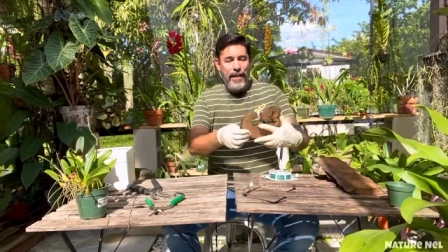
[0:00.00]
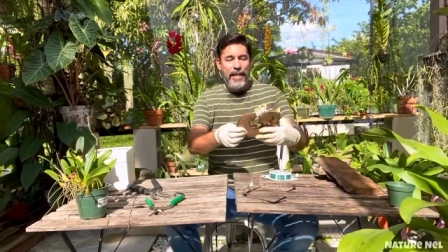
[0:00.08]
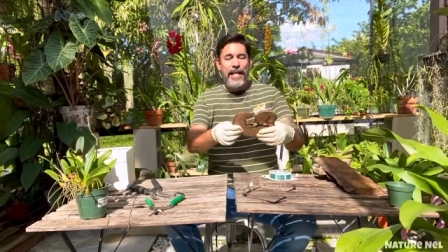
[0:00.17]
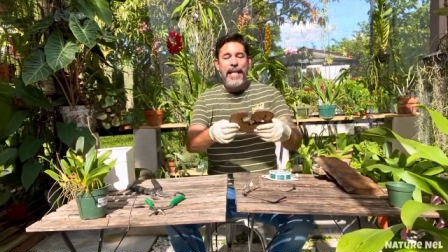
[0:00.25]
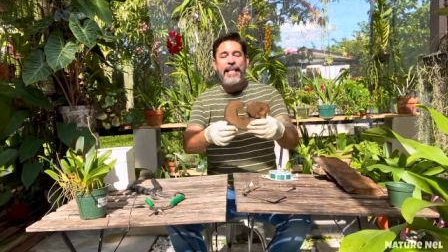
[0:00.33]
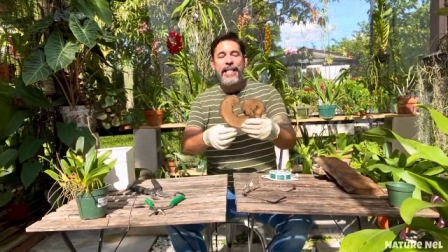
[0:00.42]

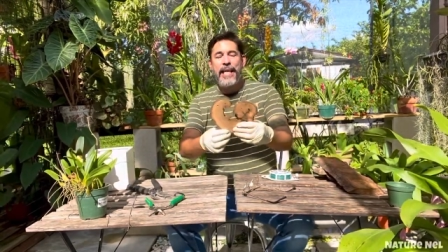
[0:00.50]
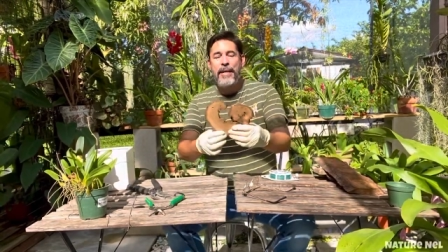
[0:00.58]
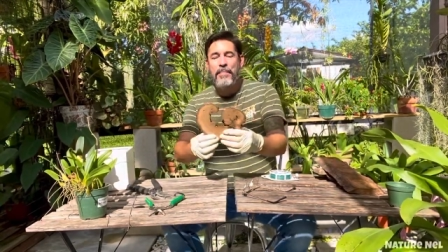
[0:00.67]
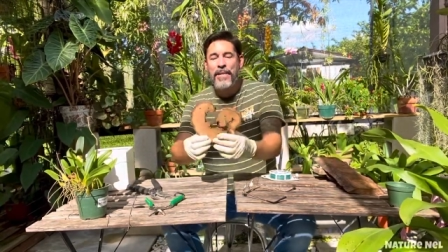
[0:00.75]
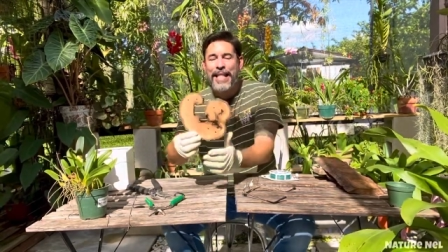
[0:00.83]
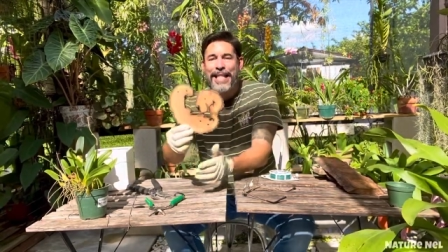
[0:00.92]
they
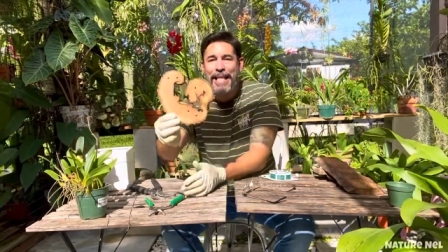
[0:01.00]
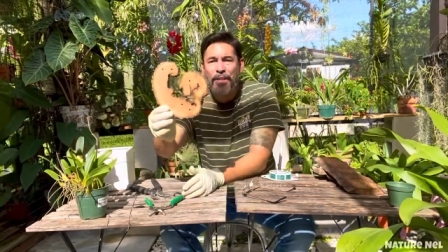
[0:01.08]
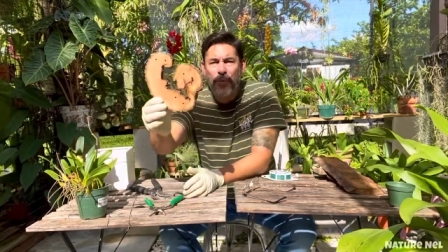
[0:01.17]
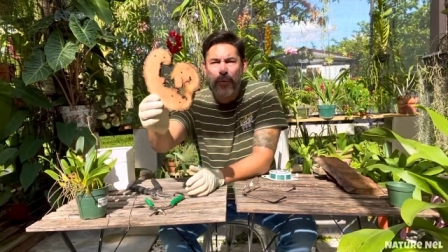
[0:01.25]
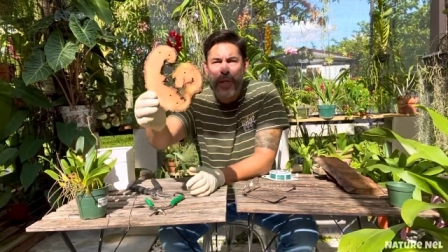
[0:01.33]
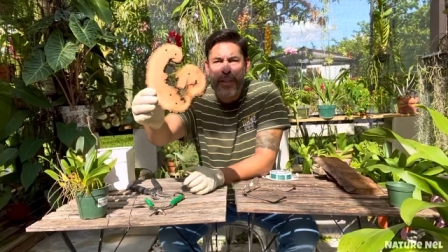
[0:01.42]
sent me
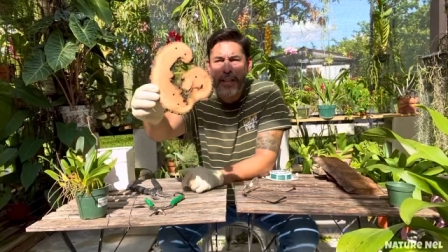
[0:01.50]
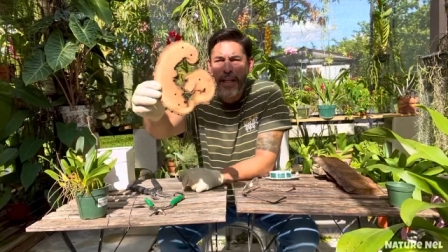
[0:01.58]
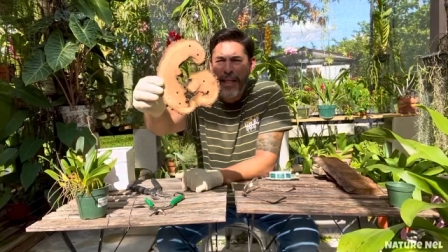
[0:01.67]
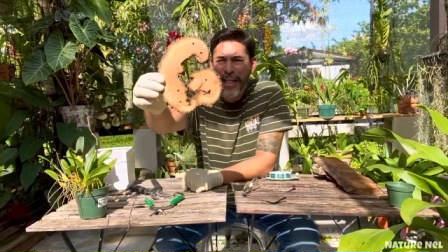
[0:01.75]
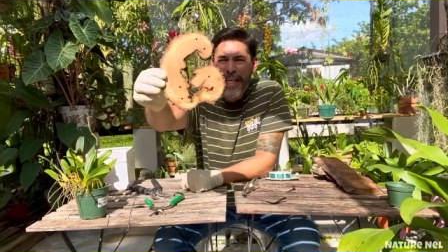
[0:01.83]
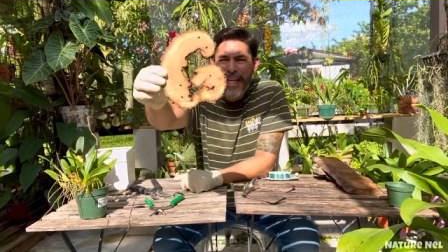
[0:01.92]
this one
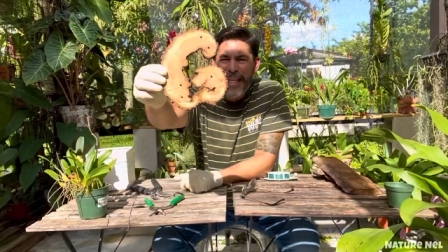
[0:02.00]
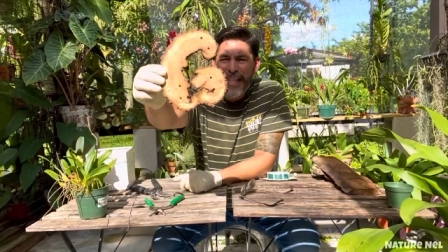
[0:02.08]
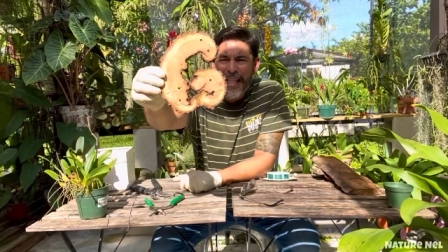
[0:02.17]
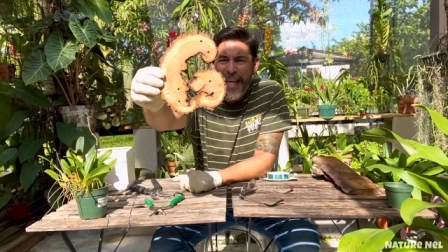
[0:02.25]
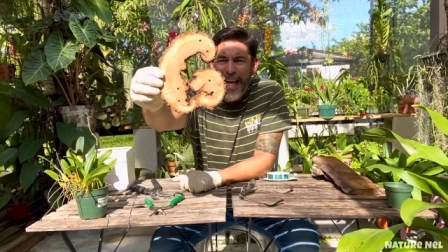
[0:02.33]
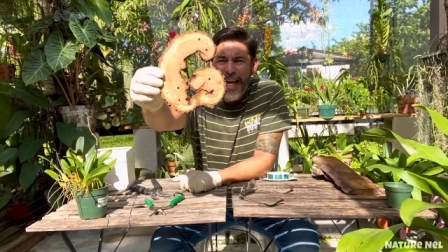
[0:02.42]

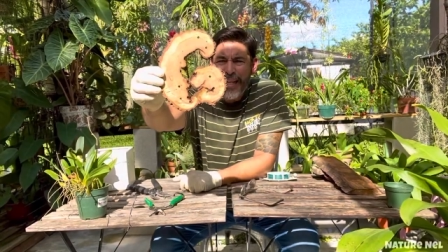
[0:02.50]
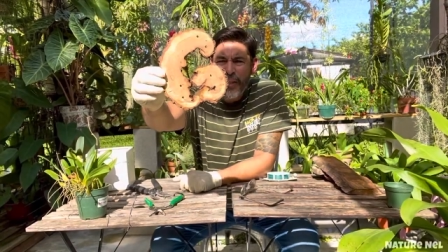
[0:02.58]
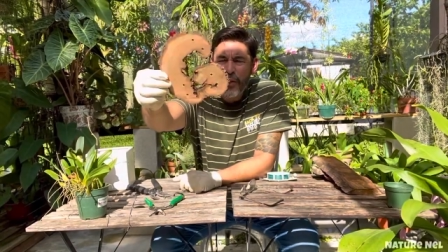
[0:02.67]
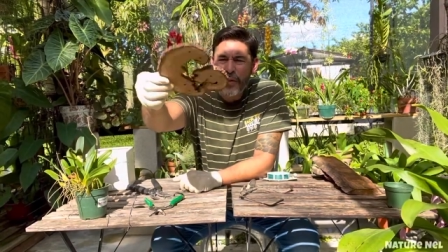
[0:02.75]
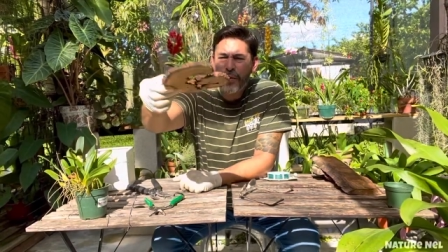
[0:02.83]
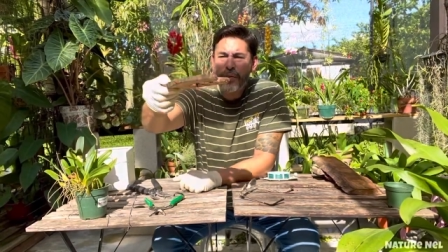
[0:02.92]
that
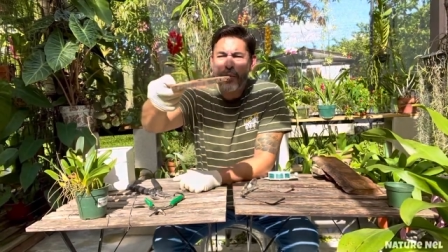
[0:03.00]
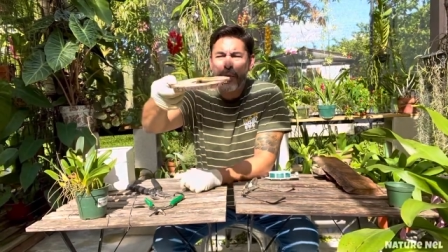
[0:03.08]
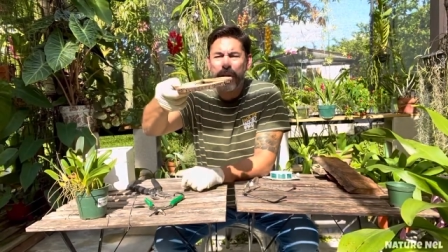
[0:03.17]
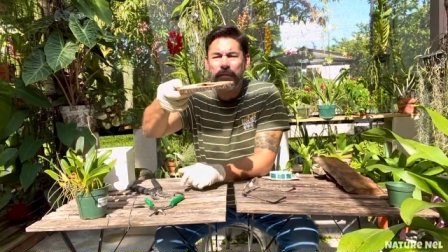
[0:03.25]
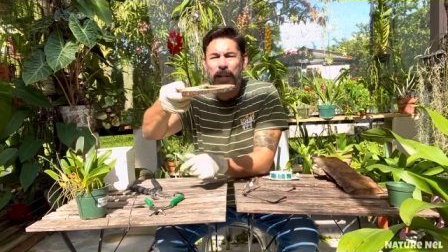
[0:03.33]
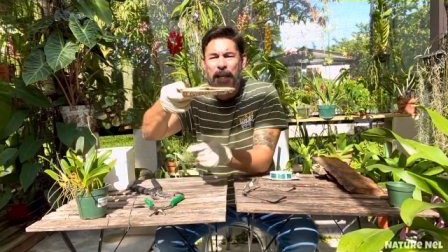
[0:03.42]
looks
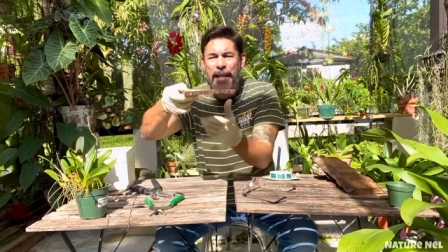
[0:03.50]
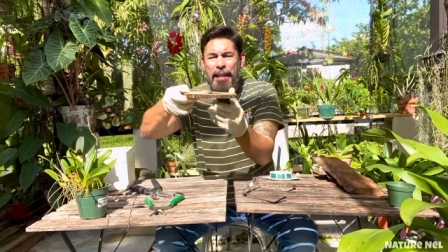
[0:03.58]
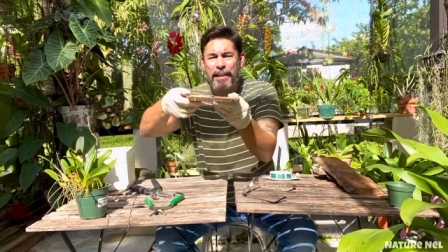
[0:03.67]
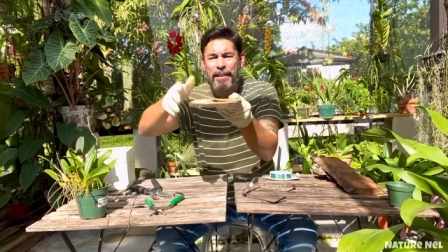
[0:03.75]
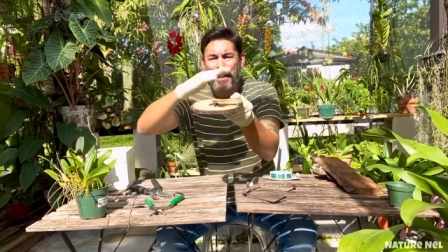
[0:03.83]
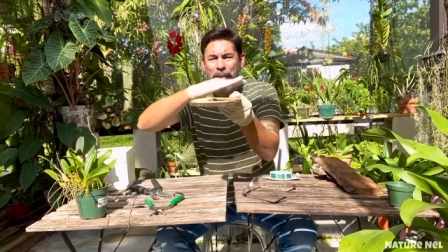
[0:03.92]
sort of like
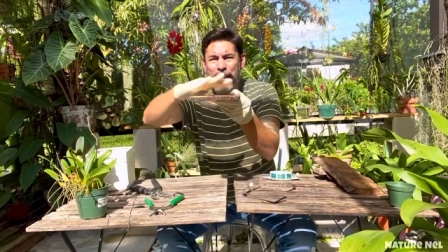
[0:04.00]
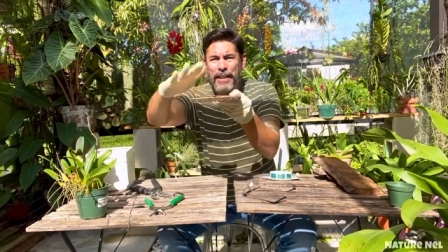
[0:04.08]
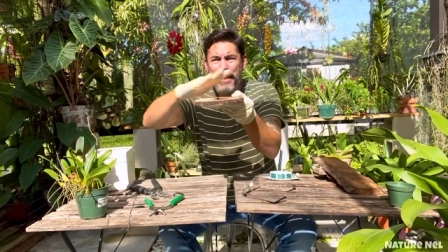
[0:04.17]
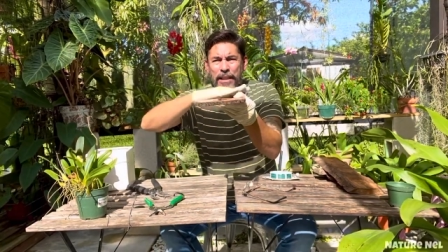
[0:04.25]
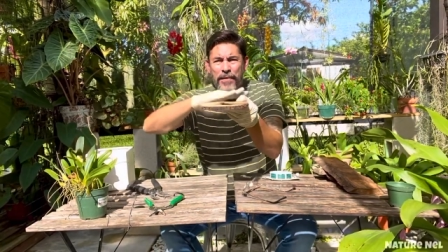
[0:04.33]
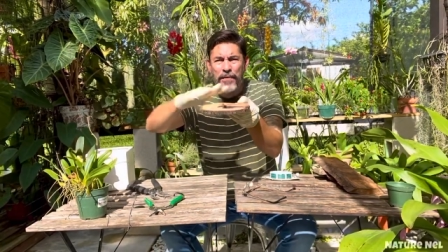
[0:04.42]

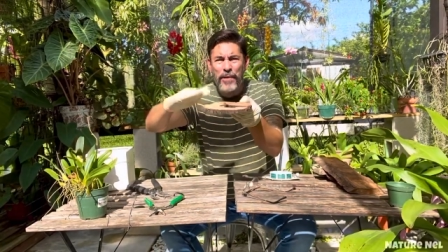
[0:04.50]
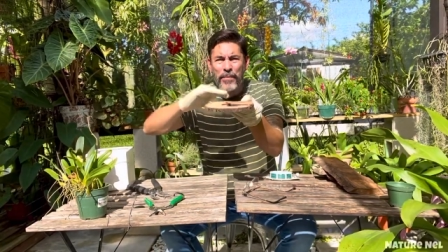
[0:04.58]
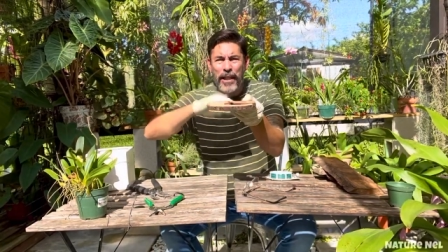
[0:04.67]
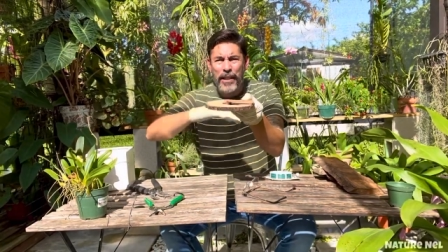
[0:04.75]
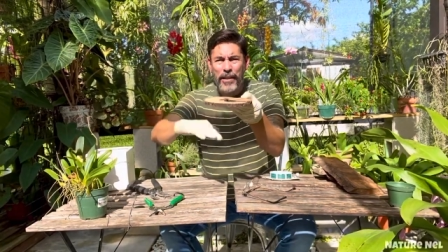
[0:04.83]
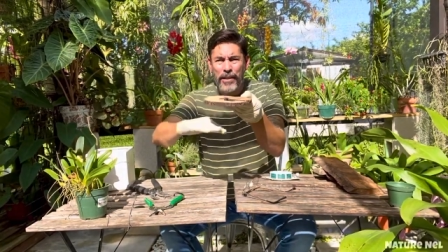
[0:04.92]
slices from
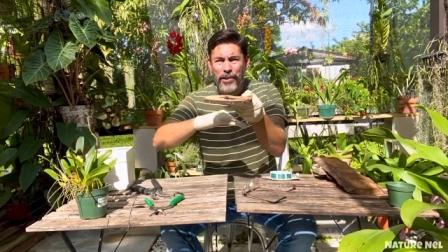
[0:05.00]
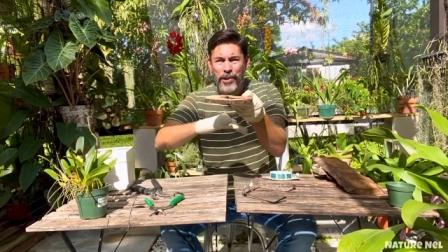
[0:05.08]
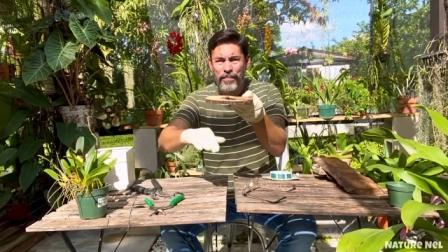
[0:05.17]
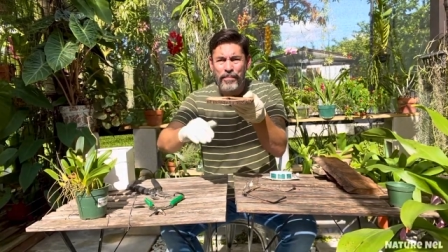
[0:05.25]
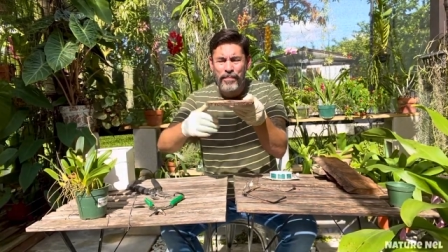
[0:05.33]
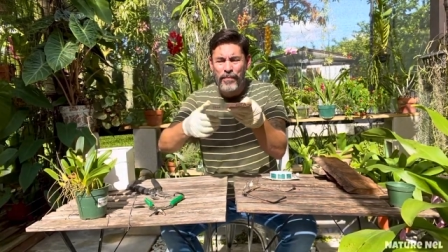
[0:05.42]
like a
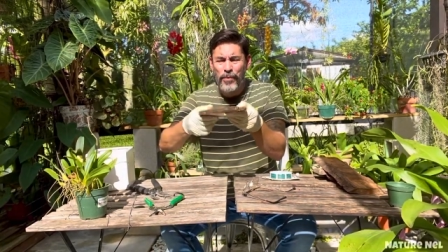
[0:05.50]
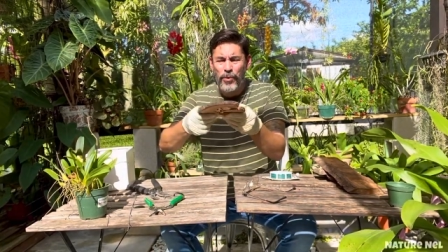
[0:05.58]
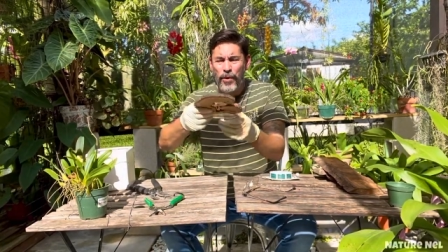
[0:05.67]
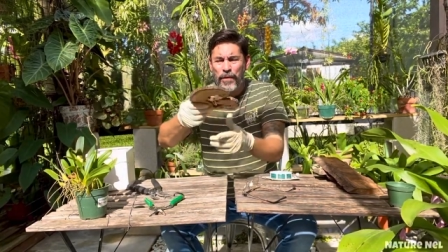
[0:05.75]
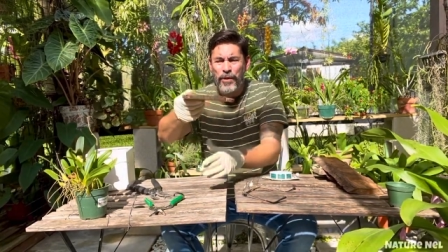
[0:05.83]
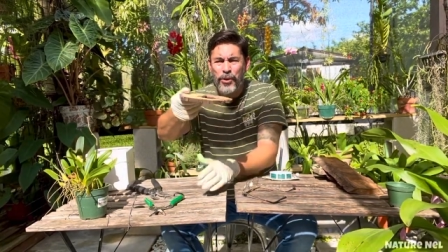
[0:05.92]

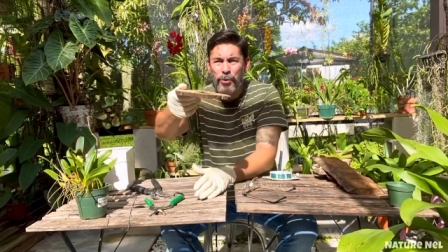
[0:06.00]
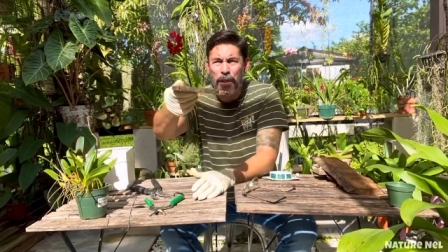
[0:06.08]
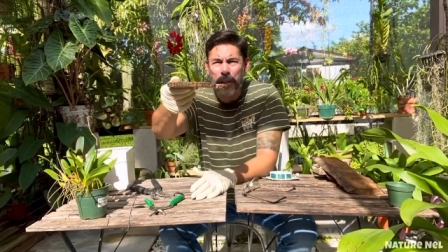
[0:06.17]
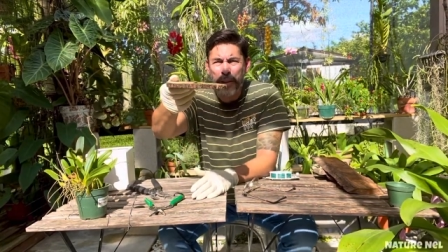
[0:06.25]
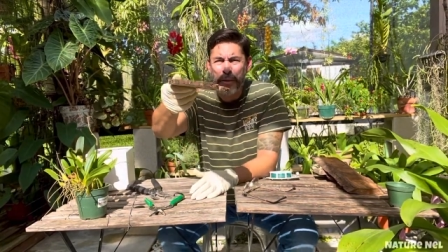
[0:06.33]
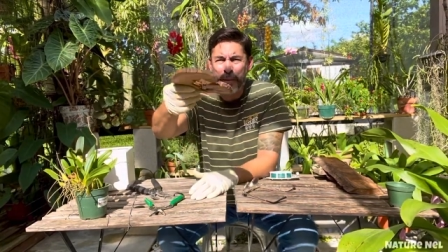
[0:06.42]
sort of a
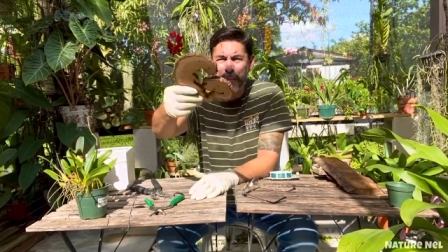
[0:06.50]
trunk or